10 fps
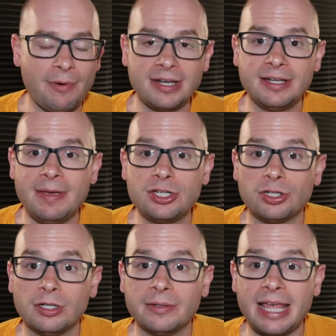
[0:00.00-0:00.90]
I wanted to make
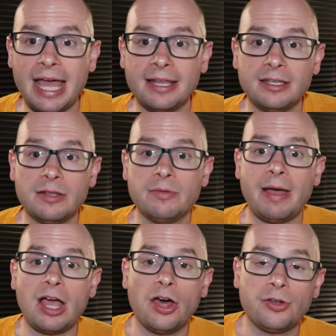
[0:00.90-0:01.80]
sure that
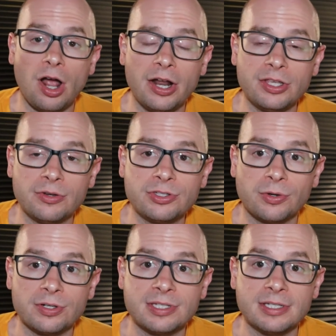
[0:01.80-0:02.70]
my other audio
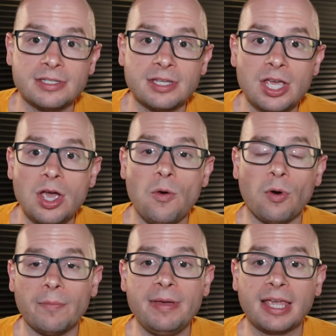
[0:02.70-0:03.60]
sources
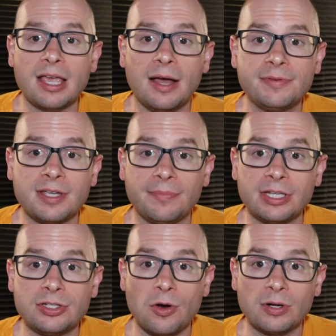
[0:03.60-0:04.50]
weren't picking up
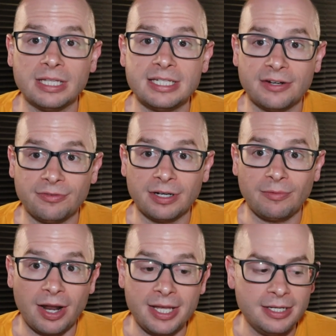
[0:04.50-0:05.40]
something totally
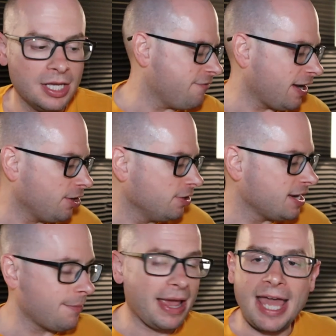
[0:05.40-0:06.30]
different, right? If I heard
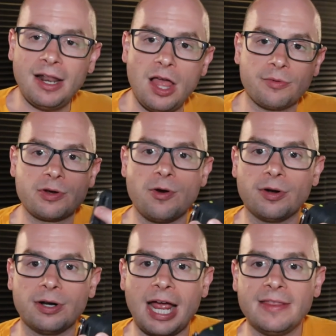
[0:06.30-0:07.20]
it on my analog
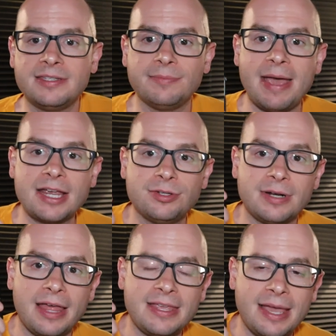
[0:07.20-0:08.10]
recorder, I listened back
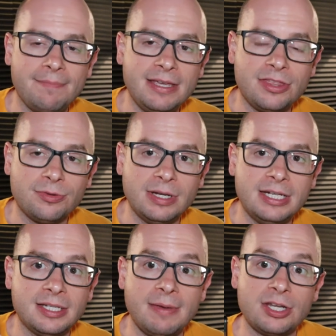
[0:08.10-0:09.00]
to it on the
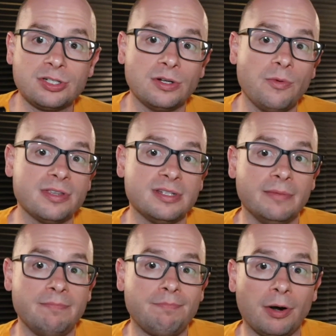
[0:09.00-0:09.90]
MP3 to make sure it wasn't
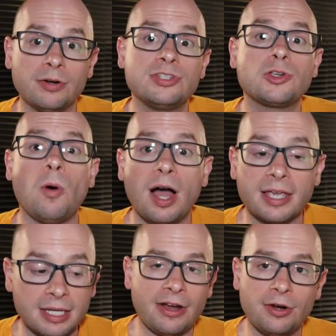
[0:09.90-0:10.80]
a bird
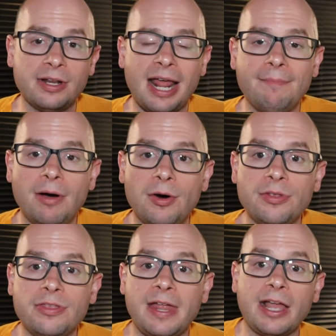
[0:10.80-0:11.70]
squawking. If I heard it on
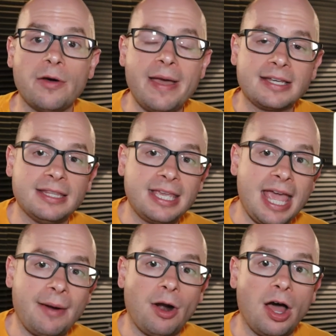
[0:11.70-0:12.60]
both, then I go back to the
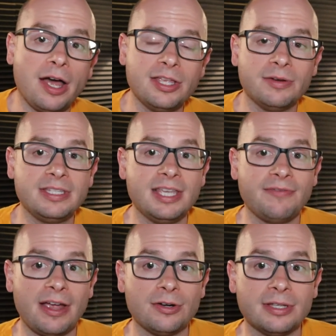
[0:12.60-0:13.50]
camera audio to see
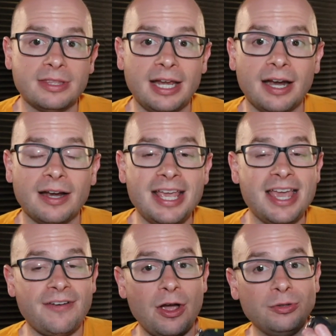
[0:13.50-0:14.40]
if I heard it there.
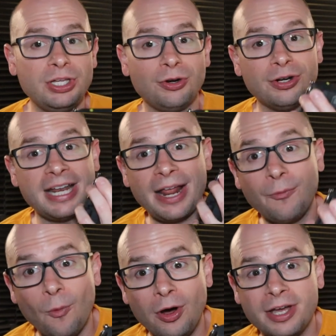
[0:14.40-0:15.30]
If I only heard it
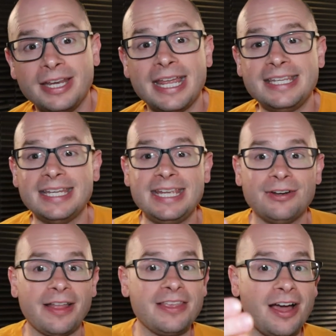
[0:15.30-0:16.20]
on one and didn't
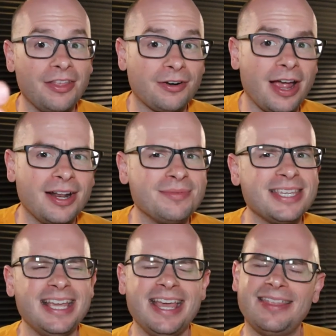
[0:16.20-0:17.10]
hear it on the other
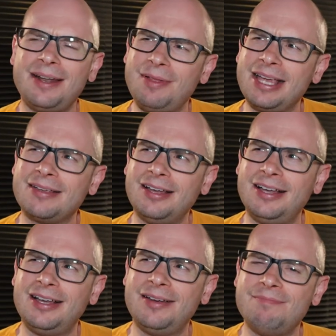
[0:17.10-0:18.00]
items, then I'm like,
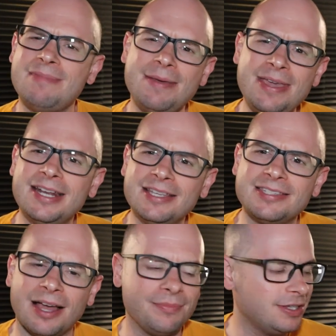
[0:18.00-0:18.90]
maybe it is
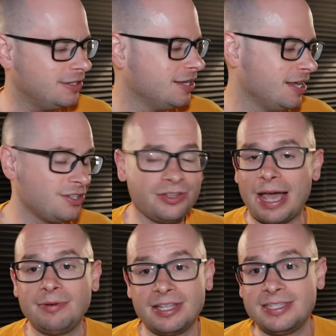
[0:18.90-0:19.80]
something. So
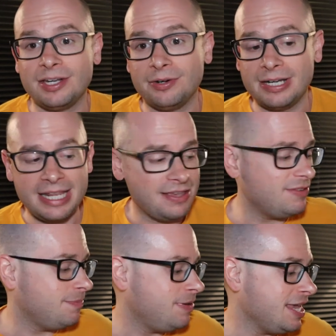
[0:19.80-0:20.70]
I would consider it an
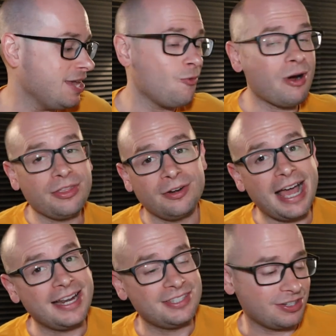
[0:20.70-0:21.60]
EVP. Whether or
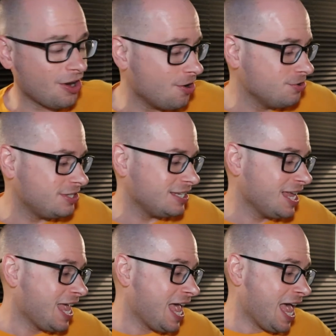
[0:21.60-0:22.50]
not it's a ghost,
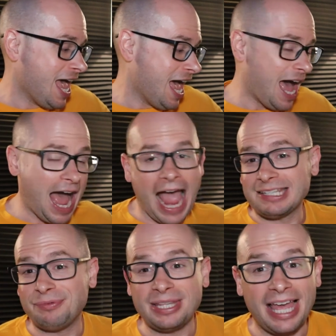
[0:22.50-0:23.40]

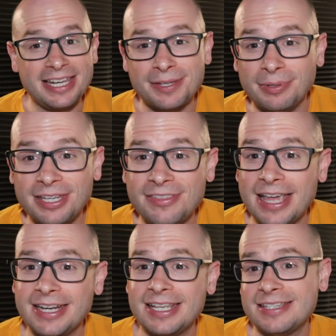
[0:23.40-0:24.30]
I would like to believe
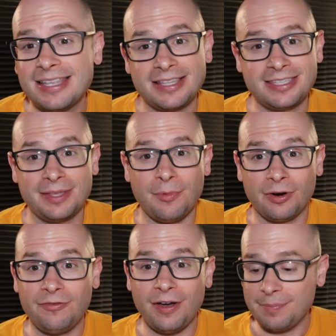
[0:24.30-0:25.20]
that it is. That's the
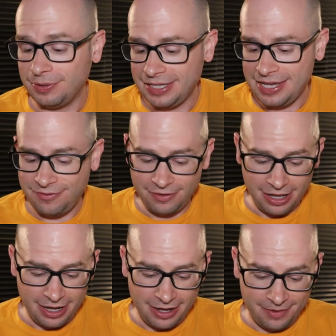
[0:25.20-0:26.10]
more fun belief.
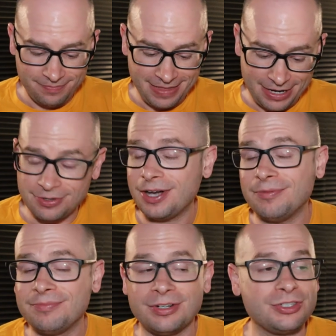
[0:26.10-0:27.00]
I don't
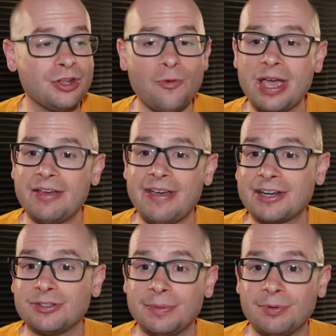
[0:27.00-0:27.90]
know. There's no way of
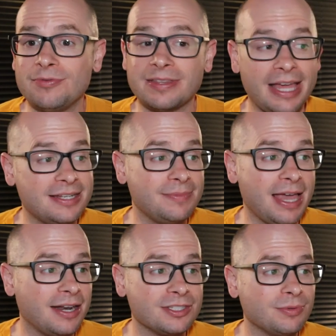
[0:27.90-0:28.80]
actually proving that, to
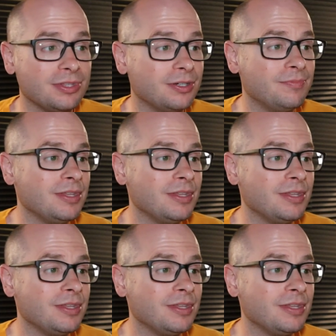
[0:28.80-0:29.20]
be honest with you.